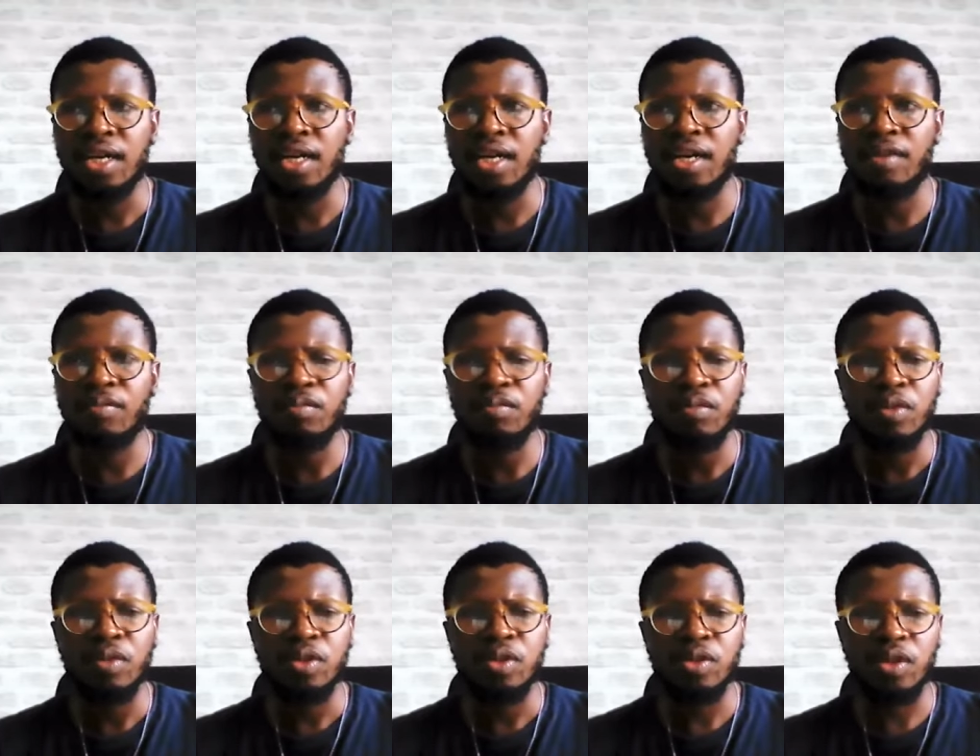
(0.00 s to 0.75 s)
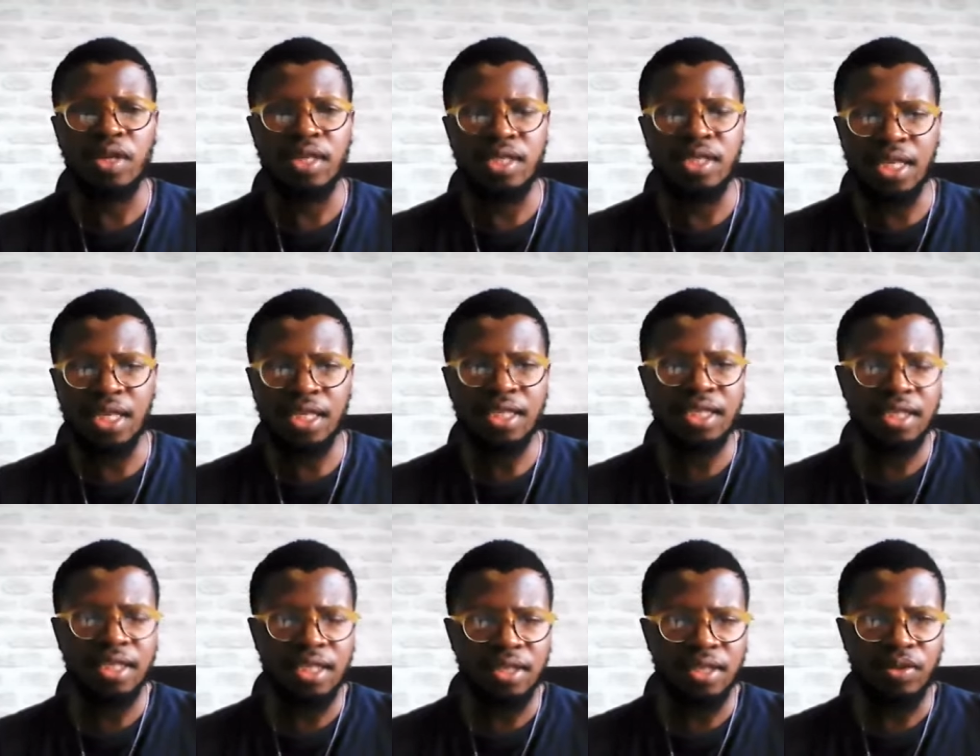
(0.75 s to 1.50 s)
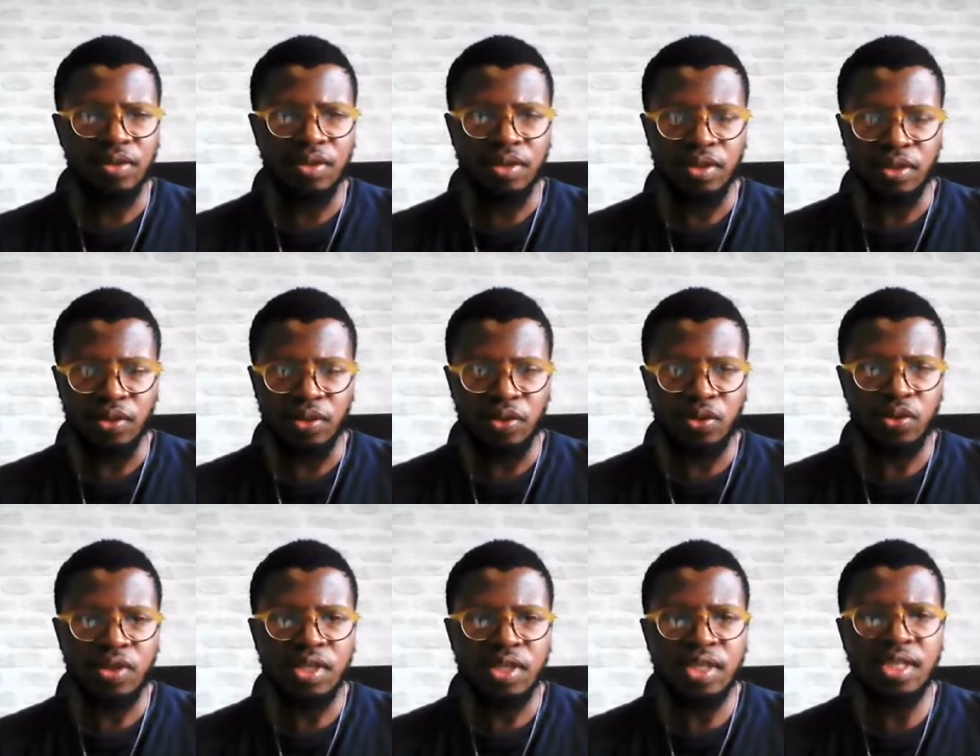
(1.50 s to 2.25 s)
Um, so is that do
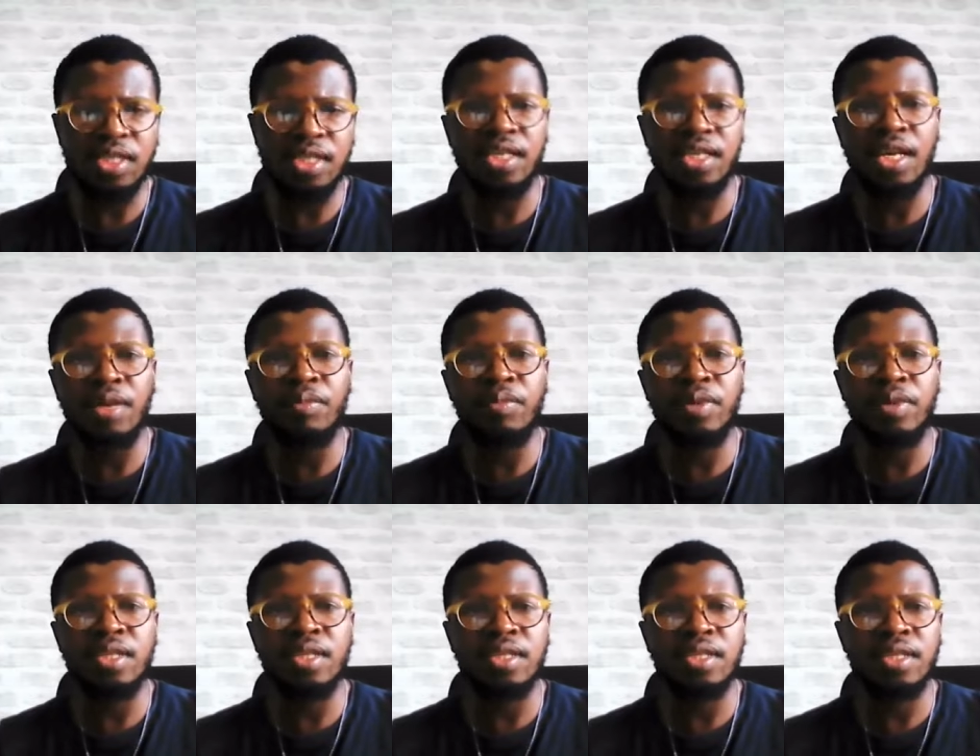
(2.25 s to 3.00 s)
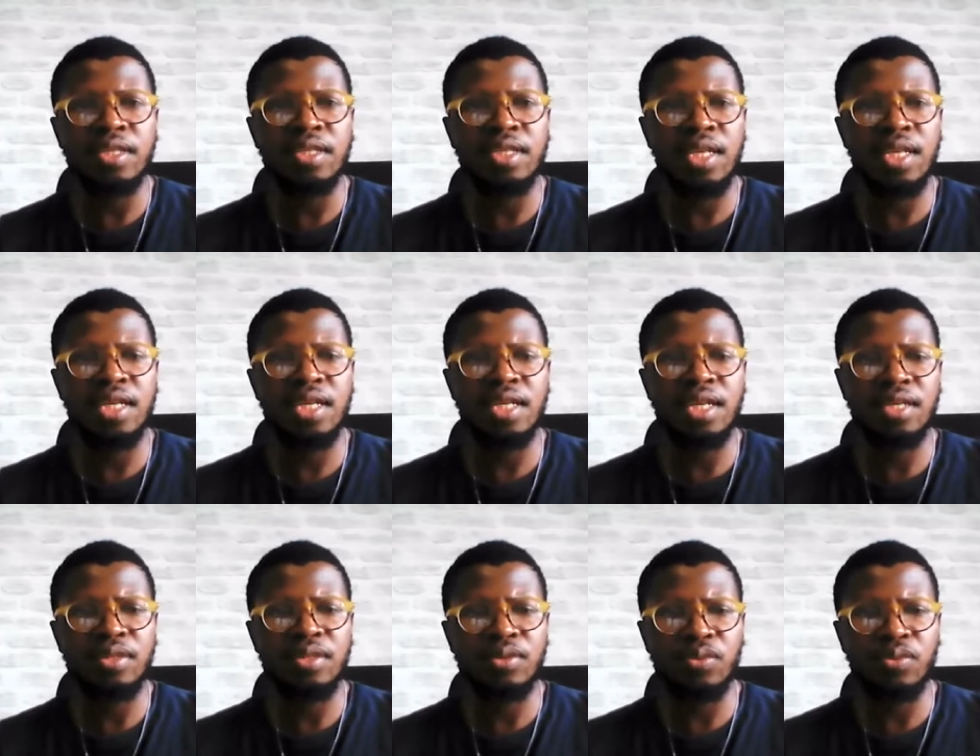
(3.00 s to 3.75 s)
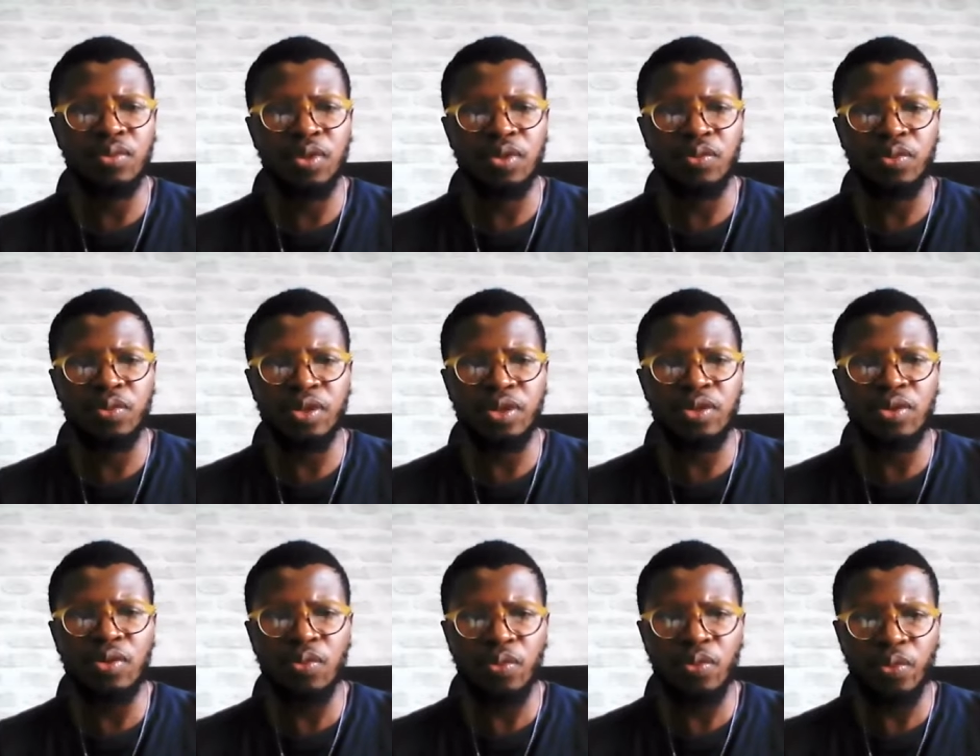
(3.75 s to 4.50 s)
you see the same in, in Kenya where
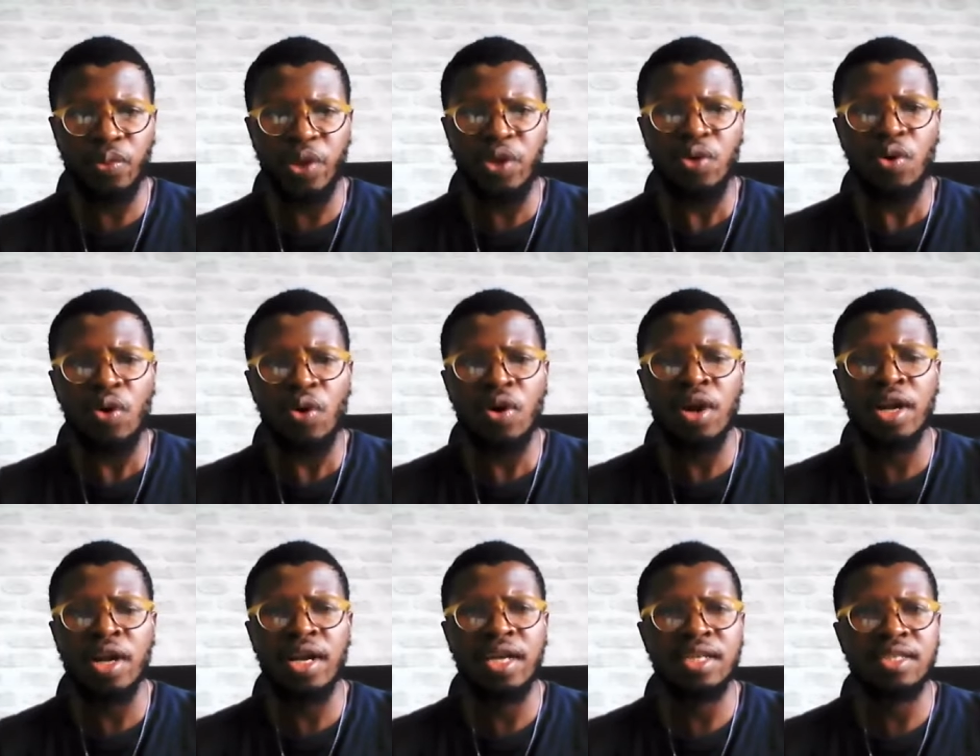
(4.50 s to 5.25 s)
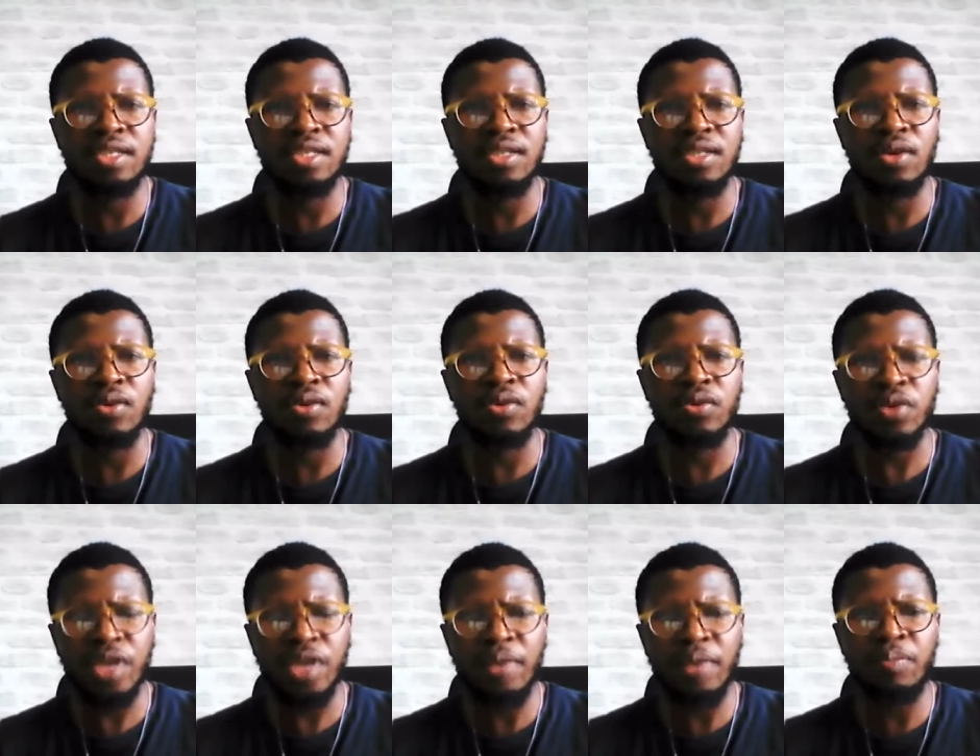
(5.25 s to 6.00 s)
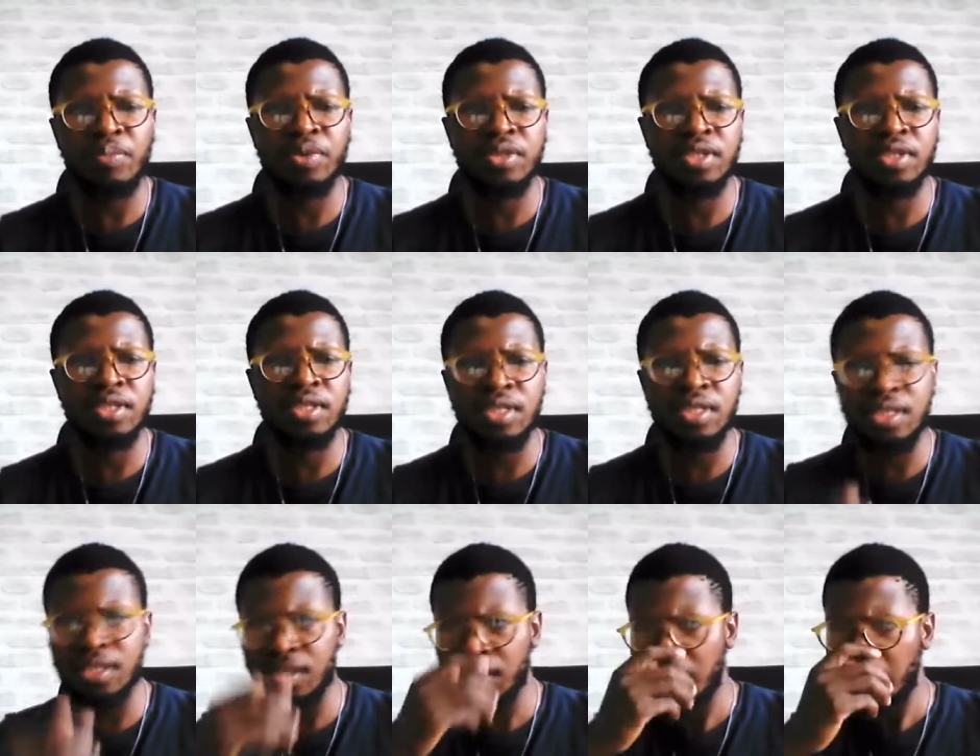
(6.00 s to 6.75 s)
you, where you organize on, on
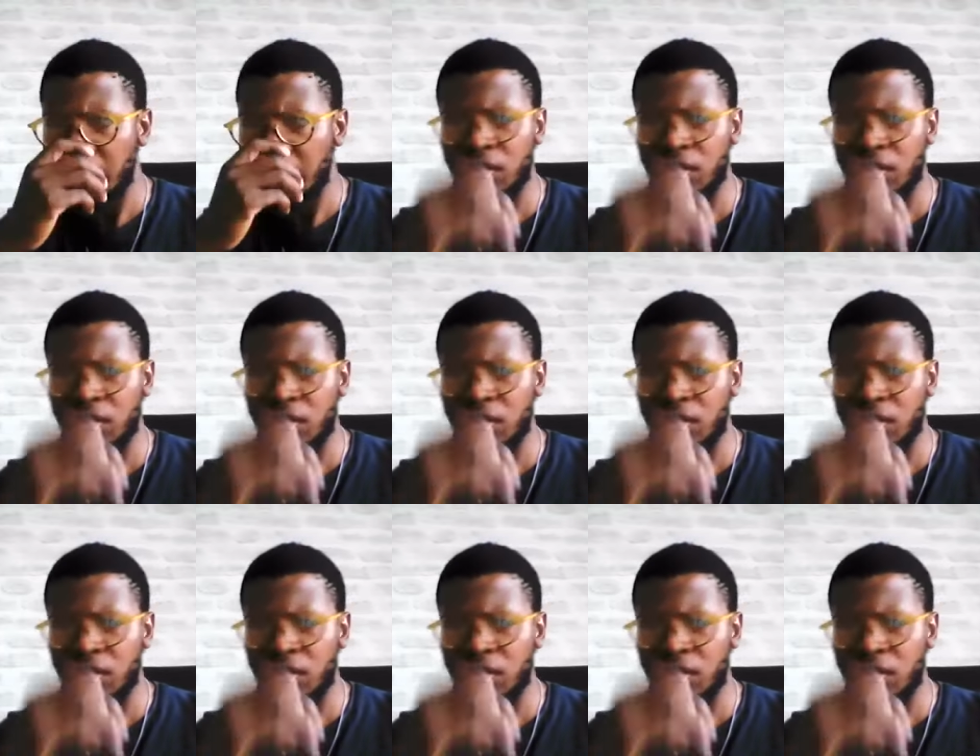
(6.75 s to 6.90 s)
campuses?